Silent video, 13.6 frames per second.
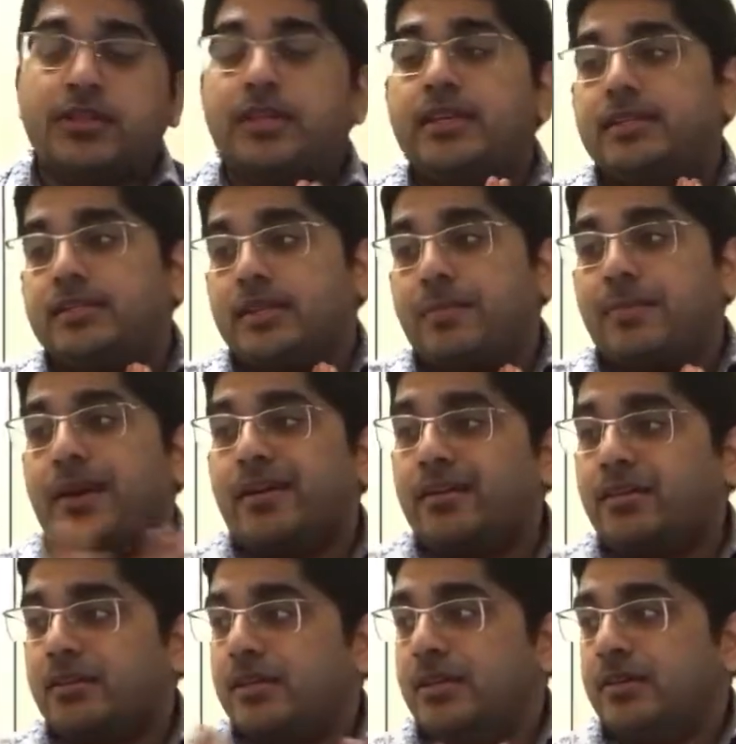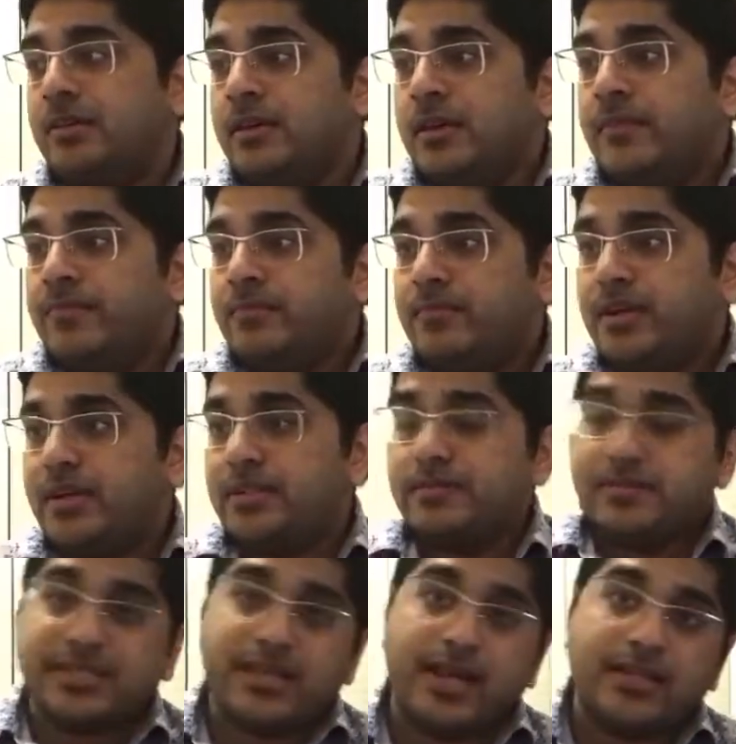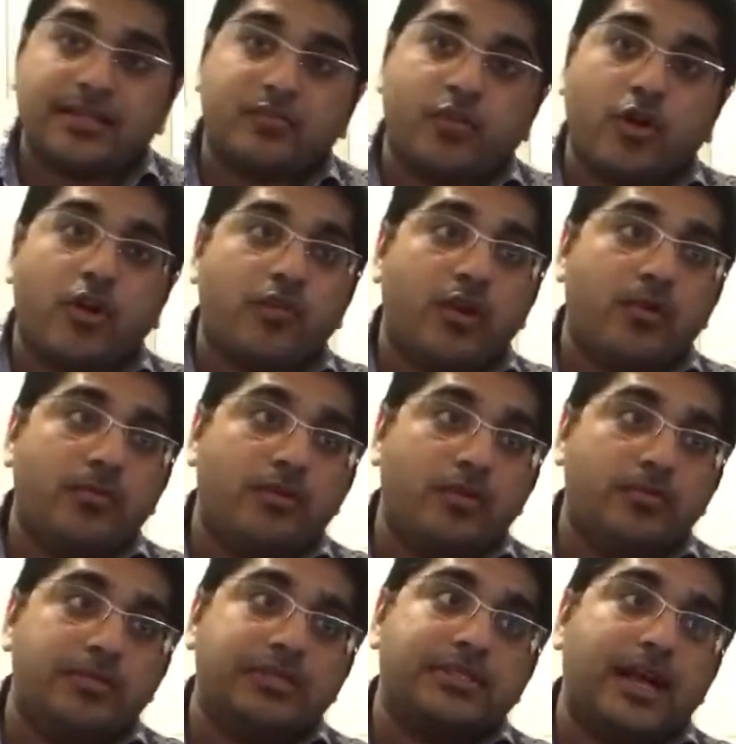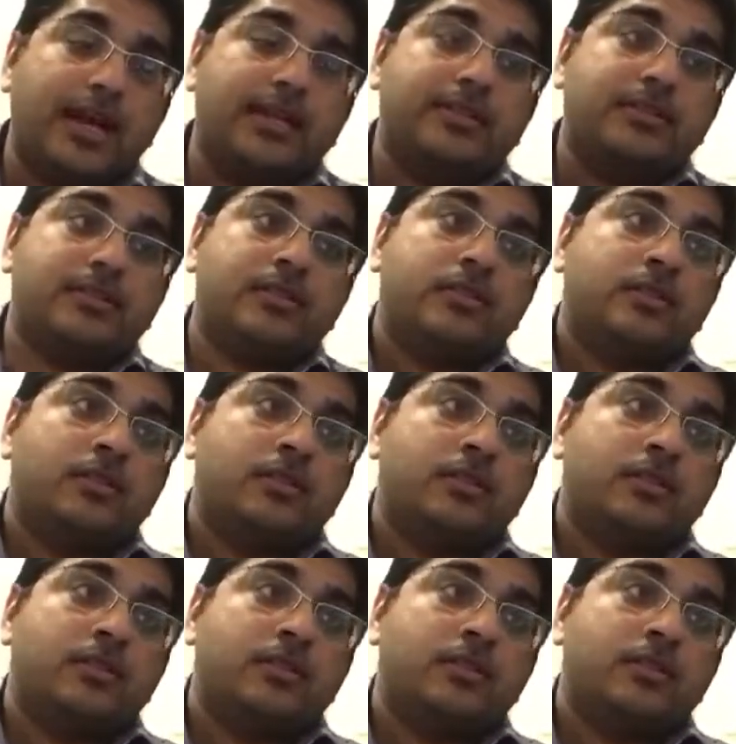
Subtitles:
It is apparently because besides Royal Rumble, besides